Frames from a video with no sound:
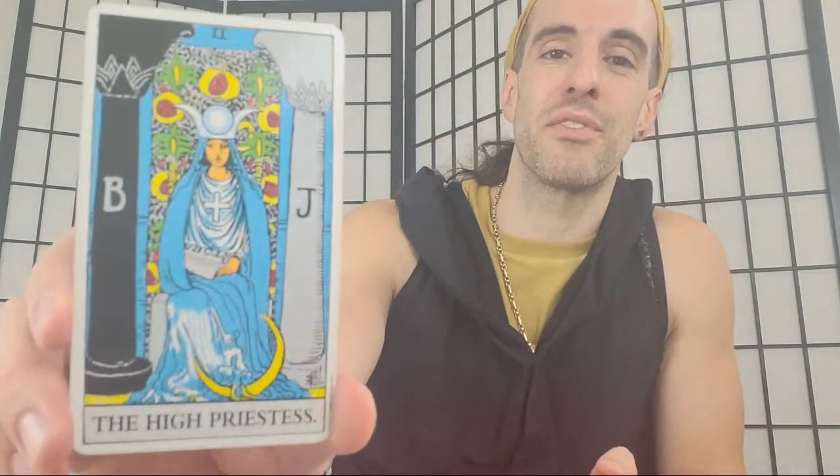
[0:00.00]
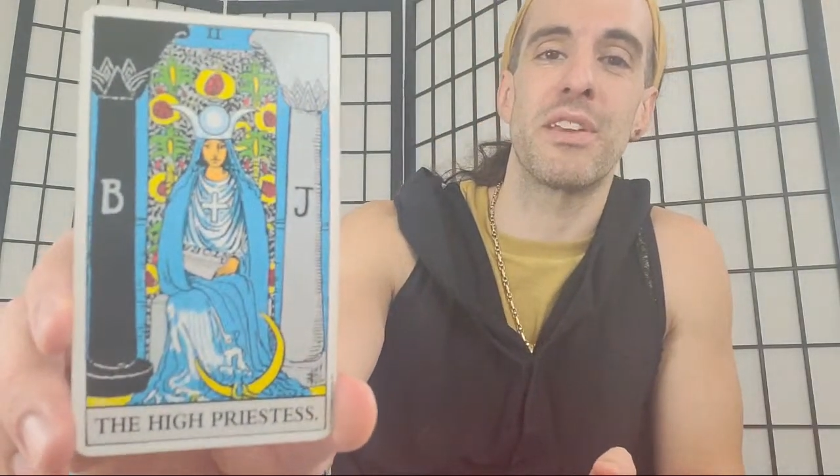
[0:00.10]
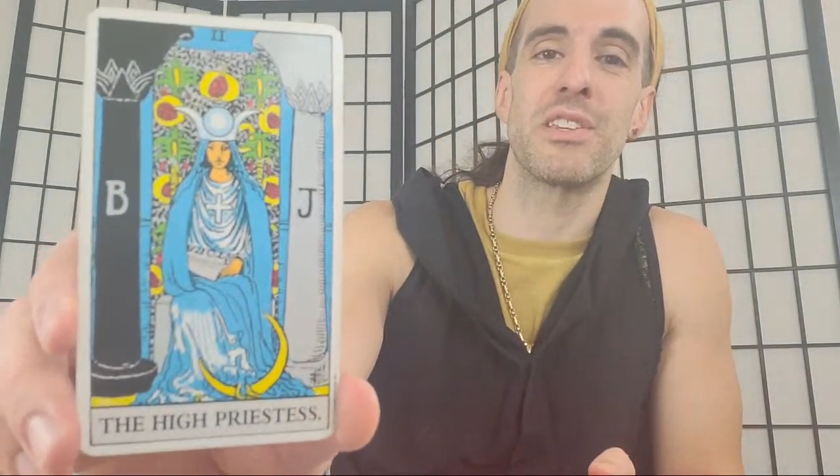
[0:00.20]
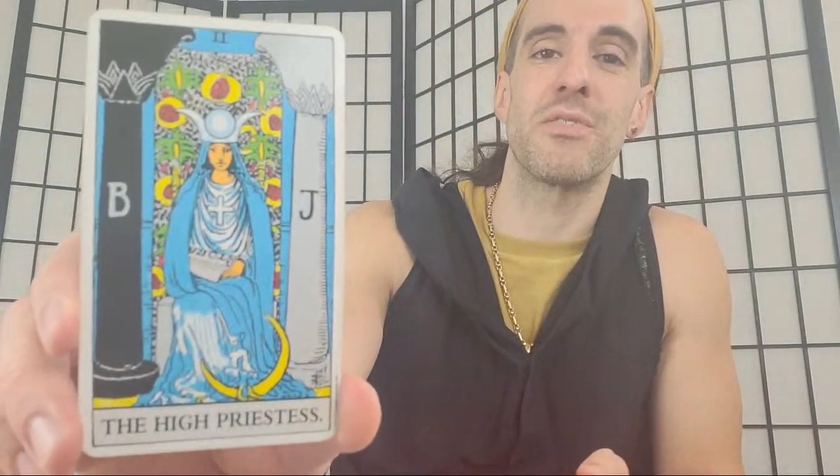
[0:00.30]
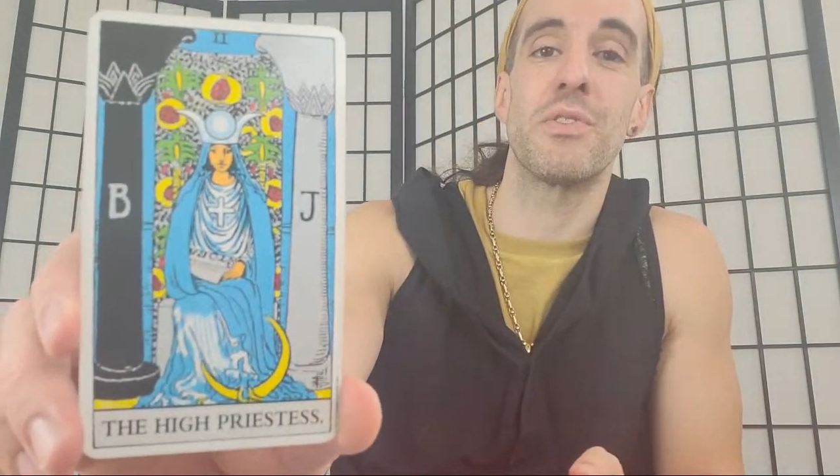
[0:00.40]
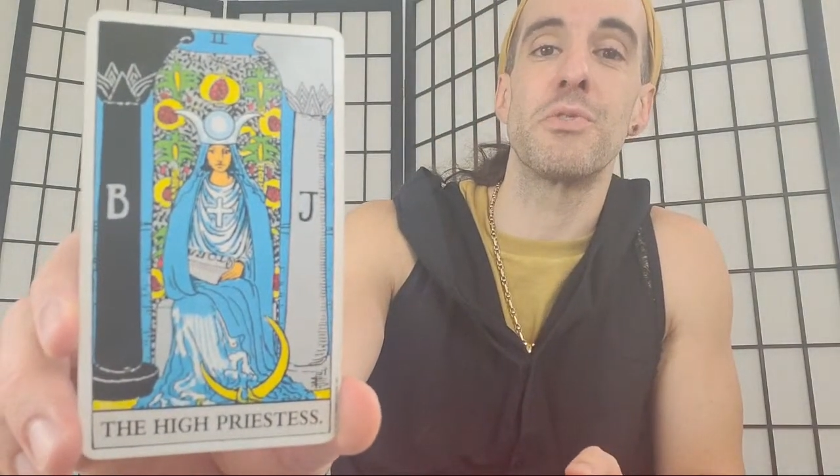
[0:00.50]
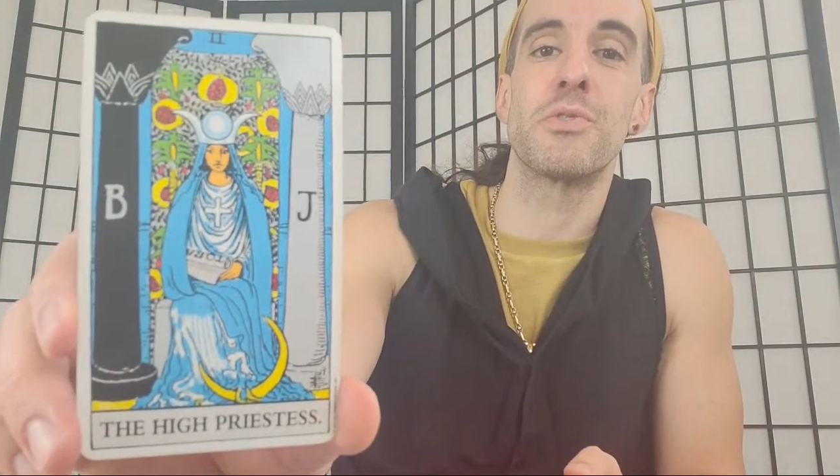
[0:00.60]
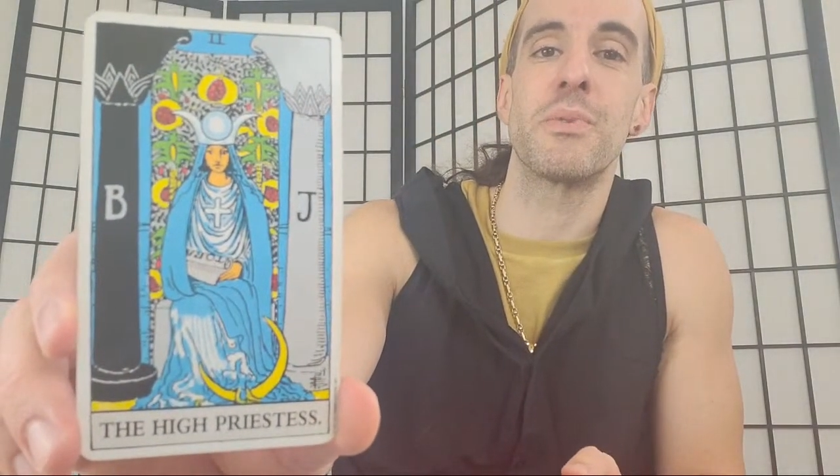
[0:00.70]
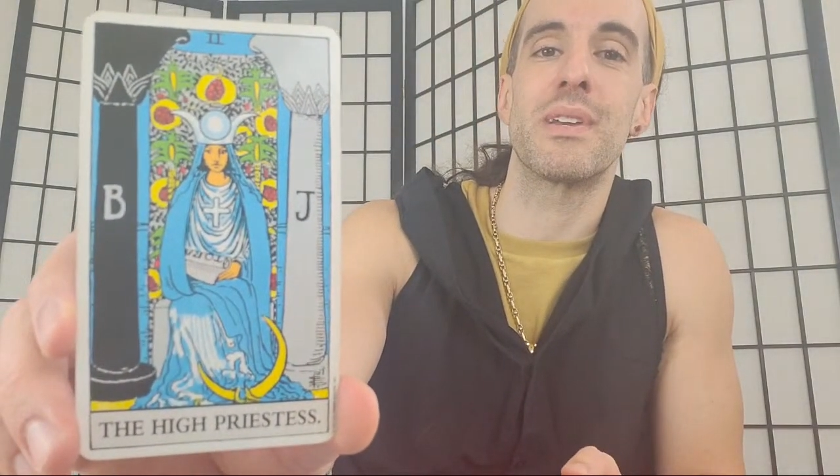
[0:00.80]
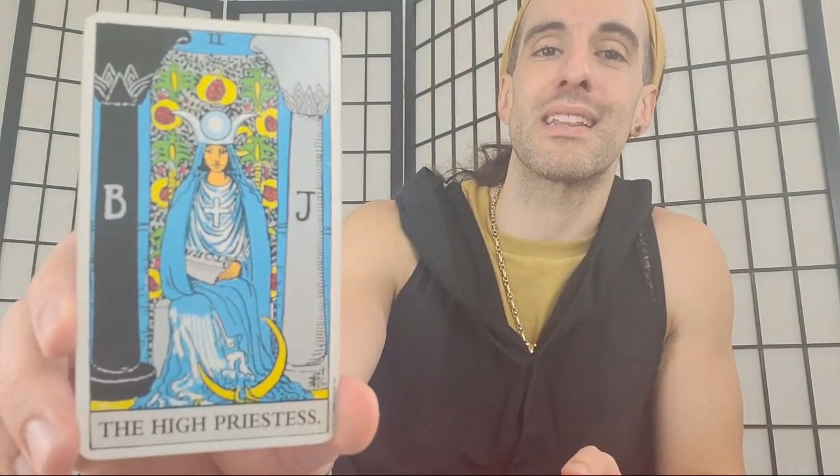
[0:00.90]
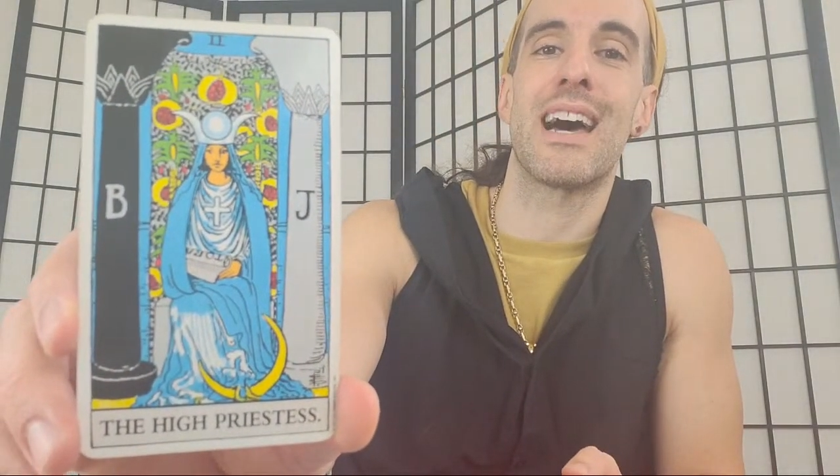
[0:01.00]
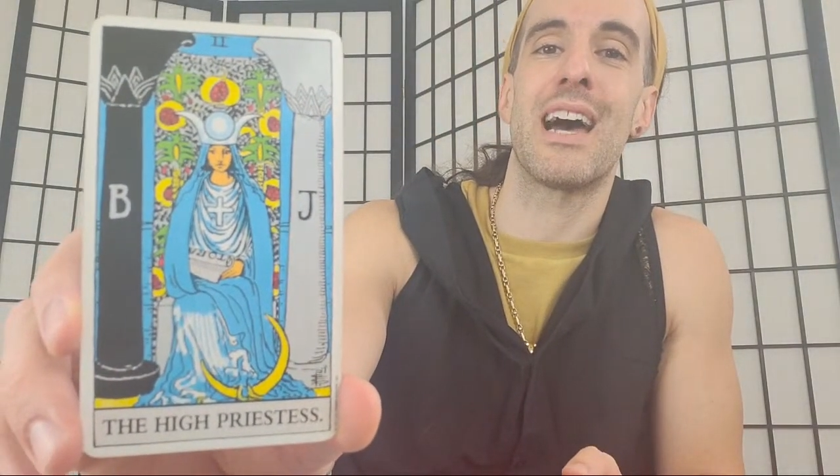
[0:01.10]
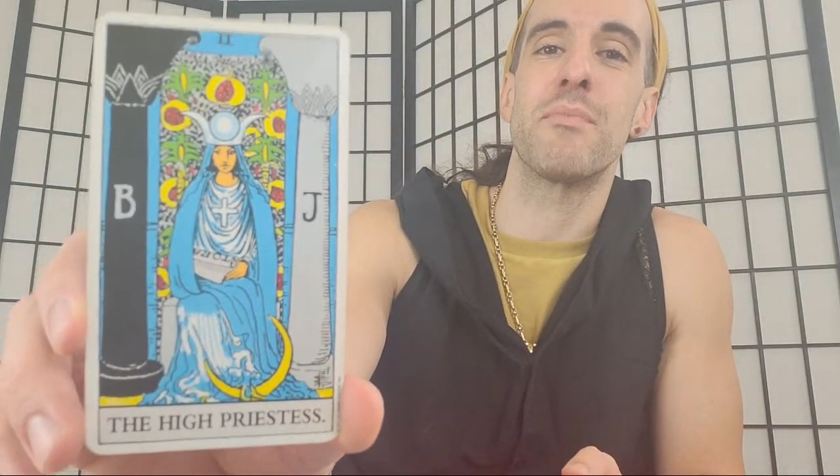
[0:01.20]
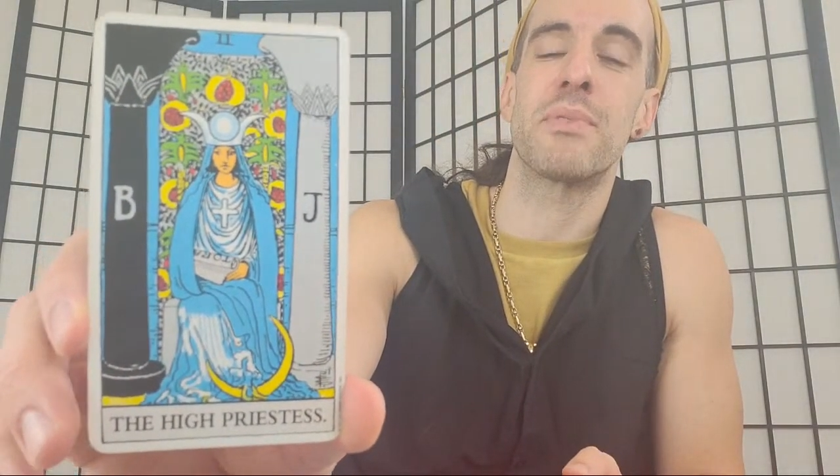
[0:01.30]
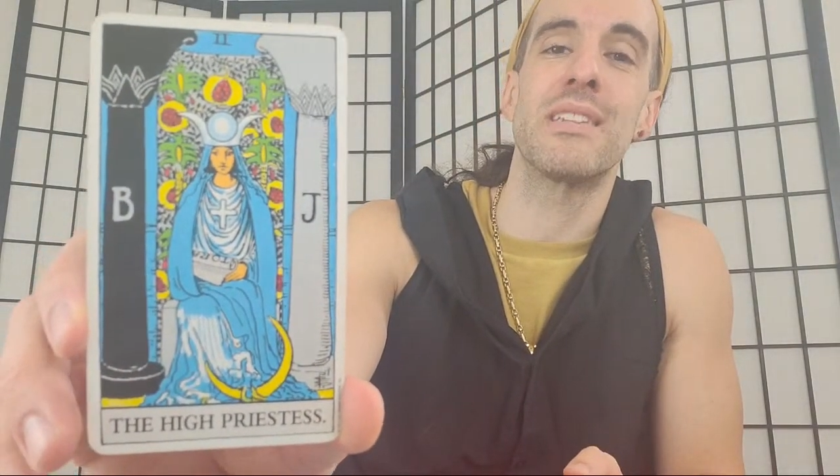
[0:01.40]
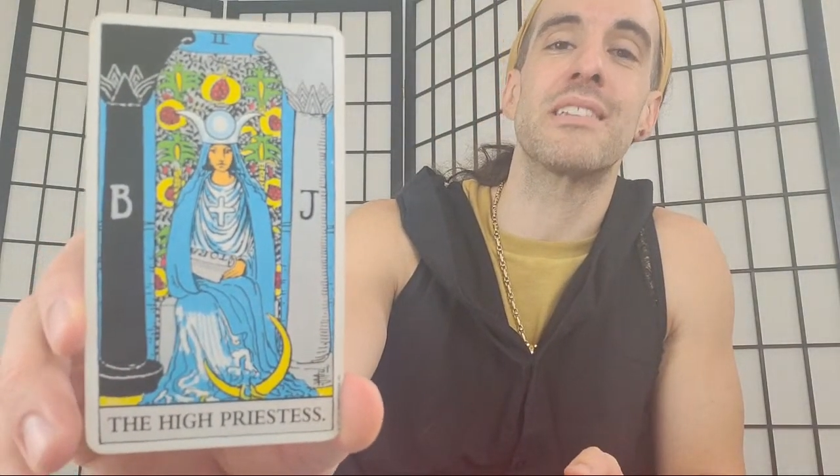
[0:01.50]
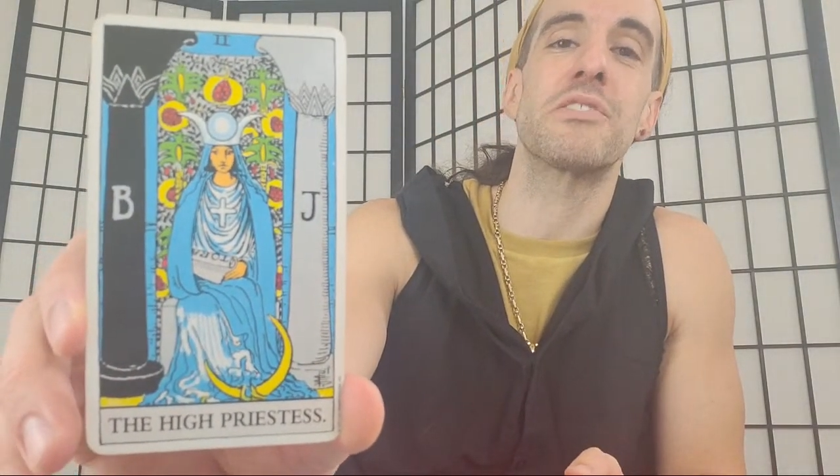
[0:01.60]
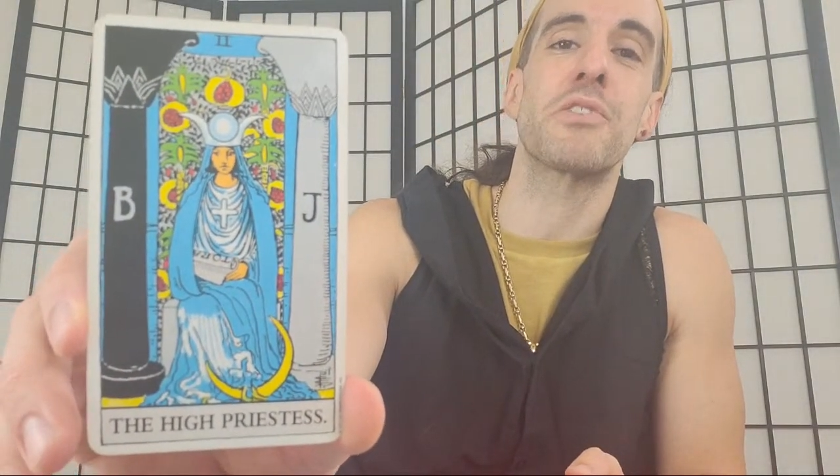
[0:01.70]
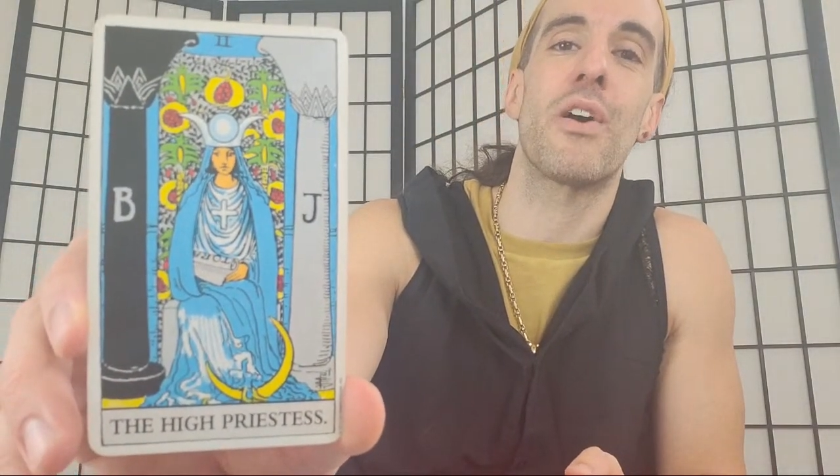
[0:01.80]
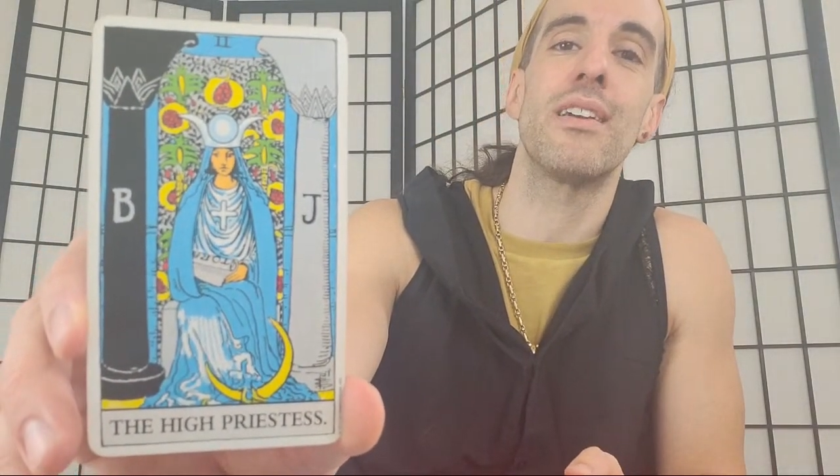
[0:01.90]
into the future, we get the High Priestess
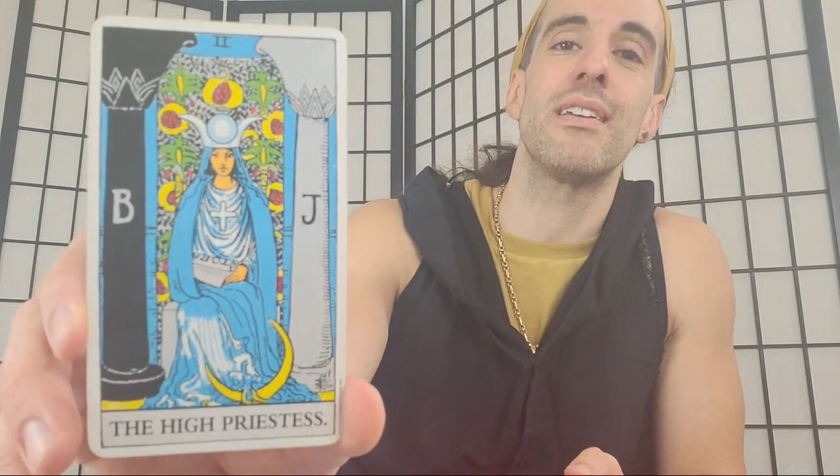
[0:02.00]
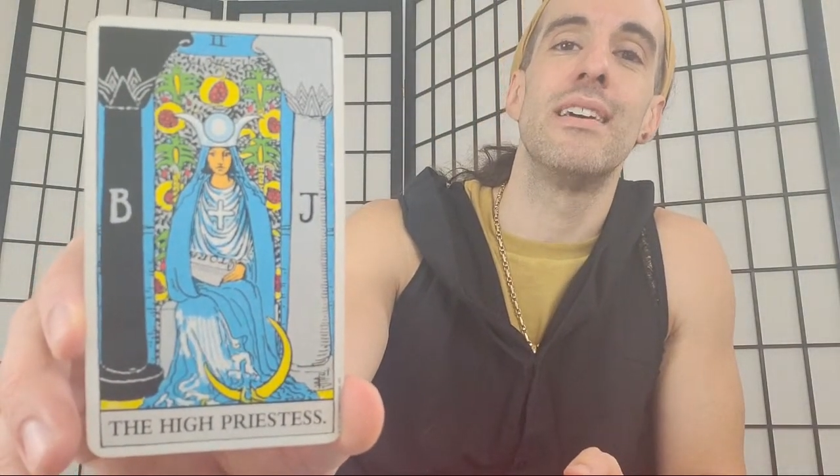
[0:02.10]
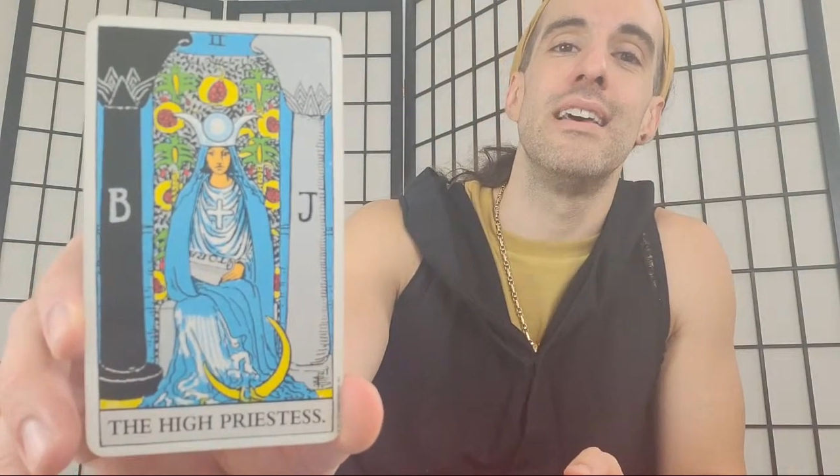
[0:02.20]
card.